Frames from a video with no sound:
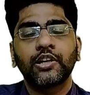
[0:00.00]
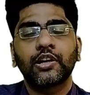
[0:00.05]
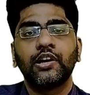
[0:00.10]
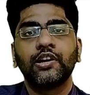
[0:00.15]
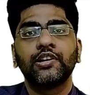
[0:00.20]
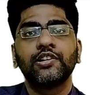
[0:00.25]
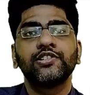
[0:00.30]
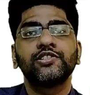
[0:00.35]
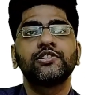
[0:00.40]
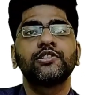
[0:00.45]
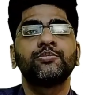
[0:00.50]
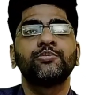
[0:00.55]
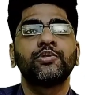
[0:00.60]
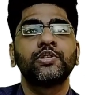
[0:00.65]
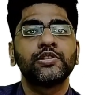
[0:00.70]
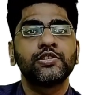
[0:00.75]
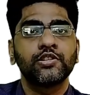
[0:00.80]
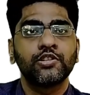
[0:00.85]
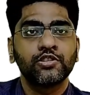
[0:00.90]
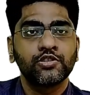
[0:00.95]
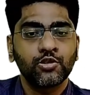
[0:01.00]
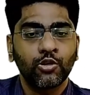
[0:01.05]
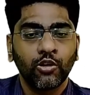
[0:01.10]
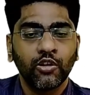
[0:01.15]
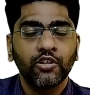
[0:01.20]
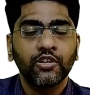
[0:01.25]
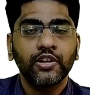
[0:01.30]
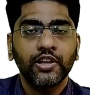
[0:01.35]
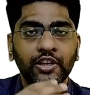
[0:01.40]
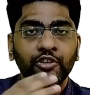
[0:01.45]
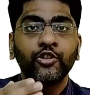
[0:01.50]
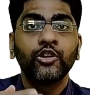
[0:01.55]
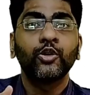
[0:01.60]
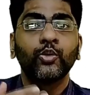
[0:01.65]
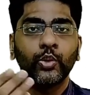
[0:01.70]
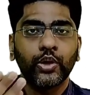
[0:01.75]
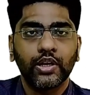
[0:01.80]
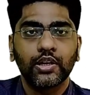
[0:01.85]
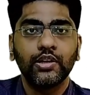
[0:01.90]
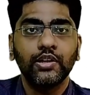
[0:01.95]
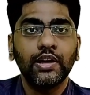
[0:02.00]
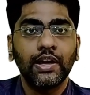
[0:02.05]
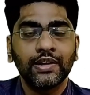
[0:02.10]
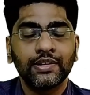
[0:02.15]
the condition be resolved even quicker,